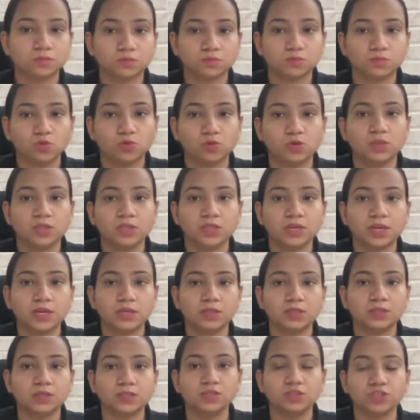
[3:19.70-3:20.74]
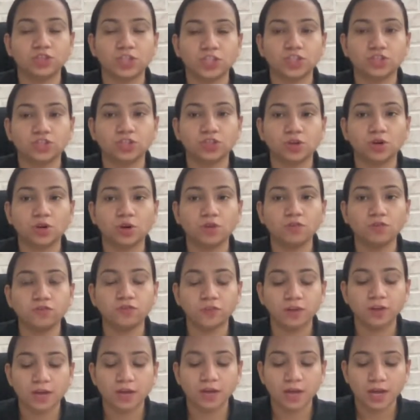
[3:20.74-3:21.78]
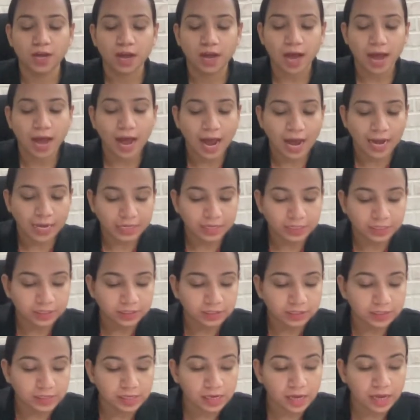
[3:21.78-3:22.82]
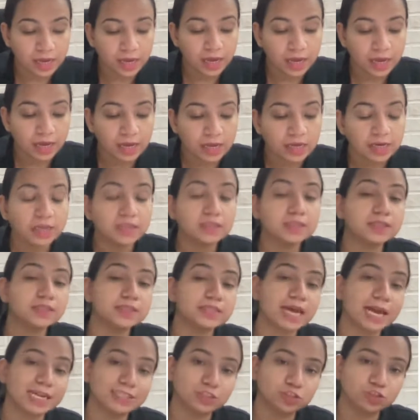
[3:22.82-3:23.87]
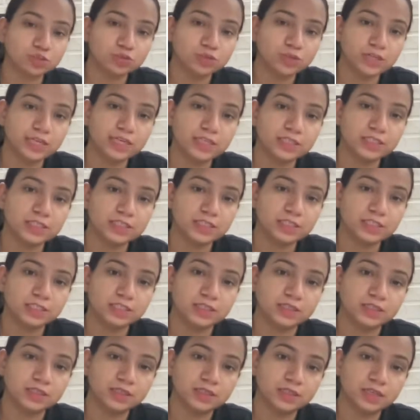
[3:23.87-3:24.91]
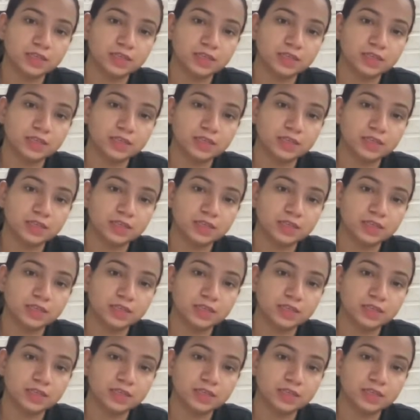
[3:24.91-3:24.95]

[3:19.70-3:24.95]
Molar concentration of ions in a saturated